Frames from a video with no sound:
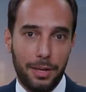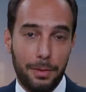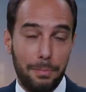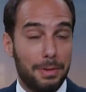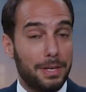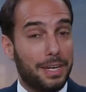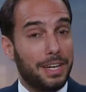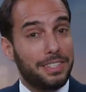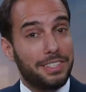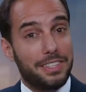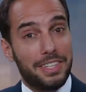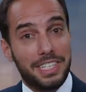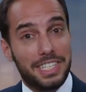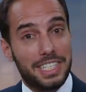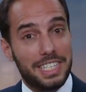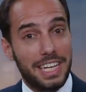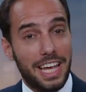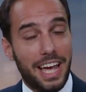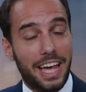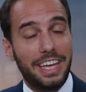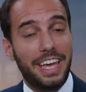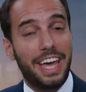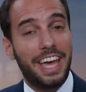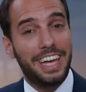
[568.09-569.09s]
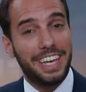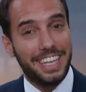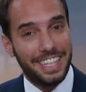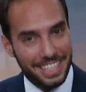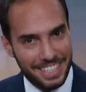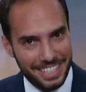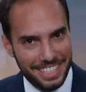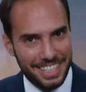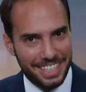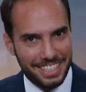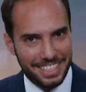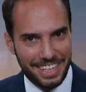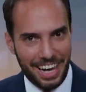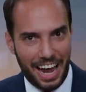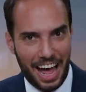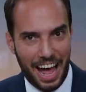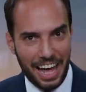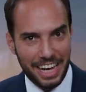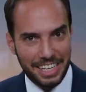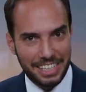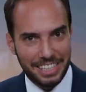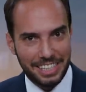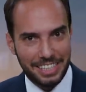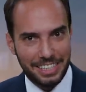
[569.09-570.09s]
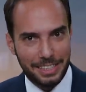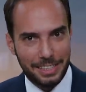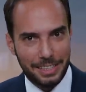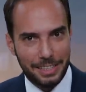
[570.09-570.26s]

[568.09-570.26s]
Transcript: because the CIA does not.